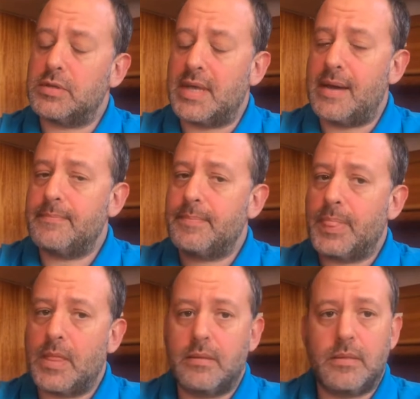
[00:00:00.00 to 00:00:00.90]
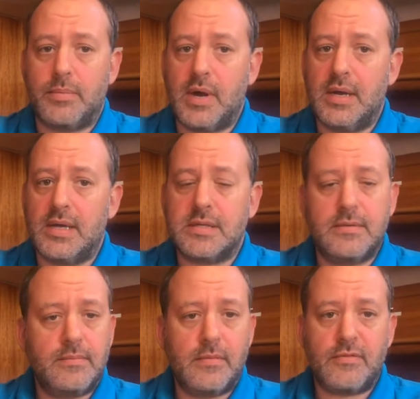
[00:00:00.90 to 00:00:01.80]
of that, the brightness,
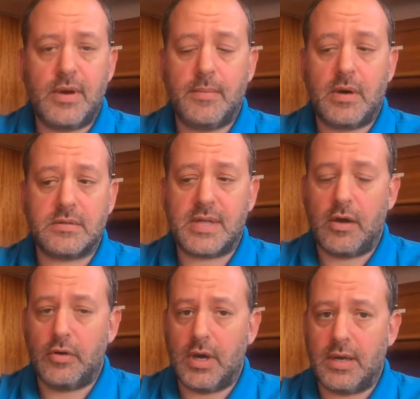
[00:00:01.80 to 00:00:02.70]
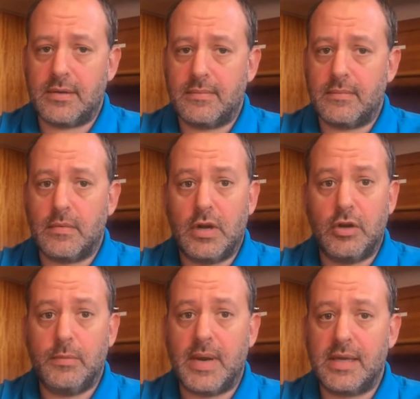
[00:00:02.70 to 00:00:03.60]
3 miles day or night,
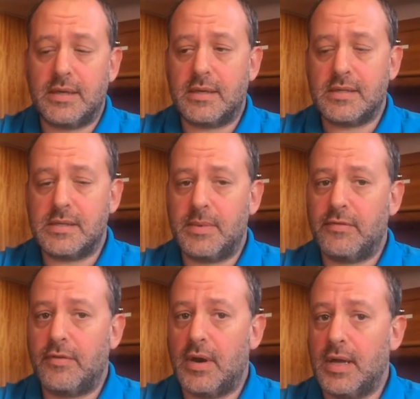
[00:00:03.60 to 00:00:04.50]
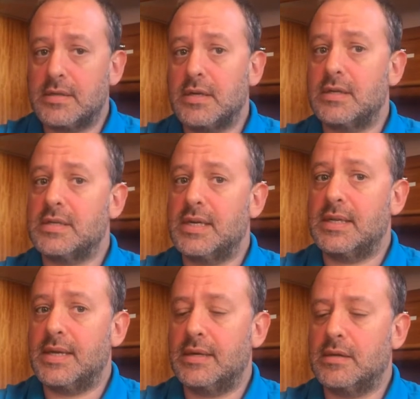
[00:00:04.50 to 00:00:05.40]
illuminated because it's a big fire, so you can see it
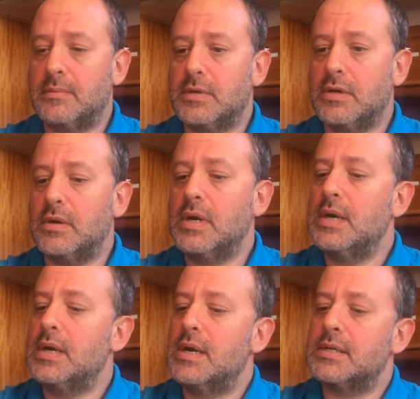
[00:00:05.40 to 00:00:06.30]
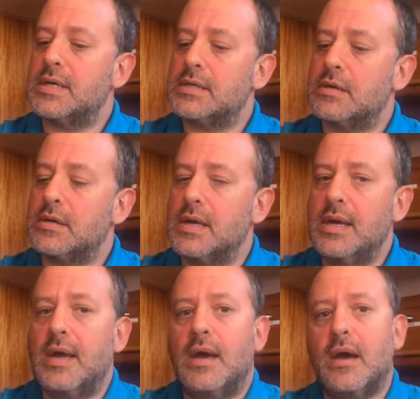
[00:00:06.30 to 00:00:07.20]
in the daytime too. So that's good.
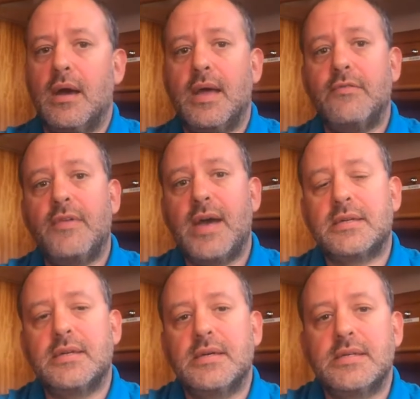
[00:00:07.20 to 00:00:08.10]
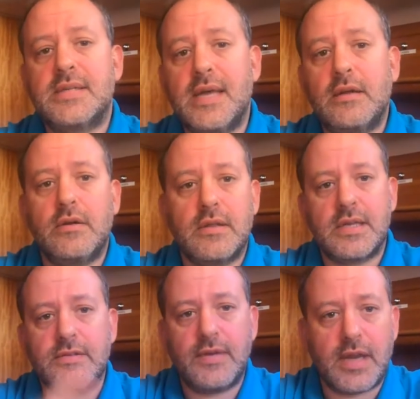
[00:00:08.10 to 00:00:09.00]
In fact, take a look at
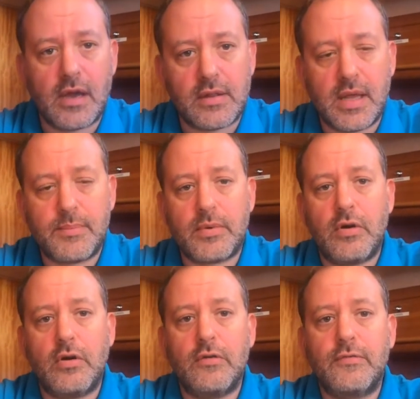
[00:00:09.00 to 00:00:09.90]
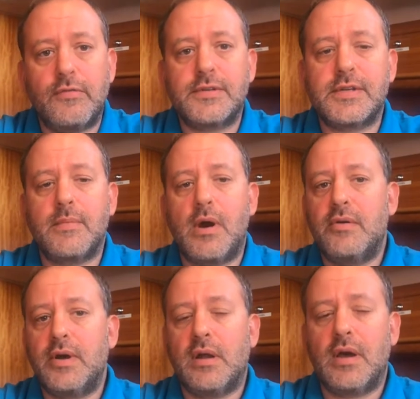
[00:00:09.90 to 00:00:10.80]
this video clip of some
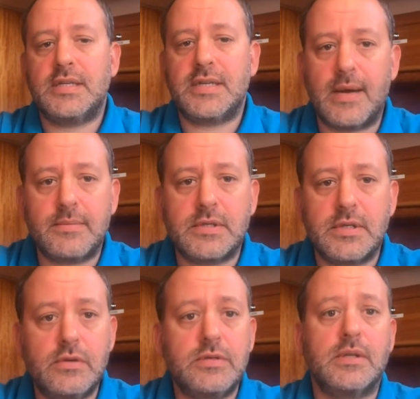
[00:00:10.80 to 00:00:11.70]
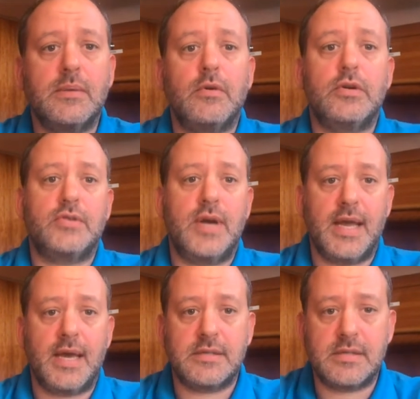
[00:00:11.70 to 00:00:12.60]
RNLI chaps using them on a
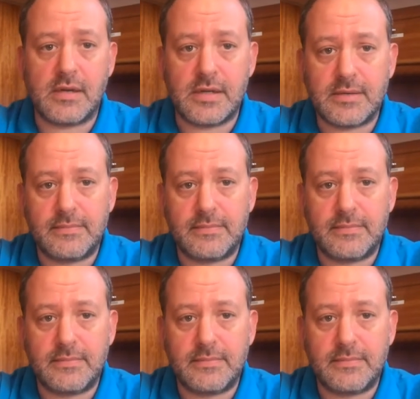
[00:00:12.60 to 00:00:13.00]
training exercise.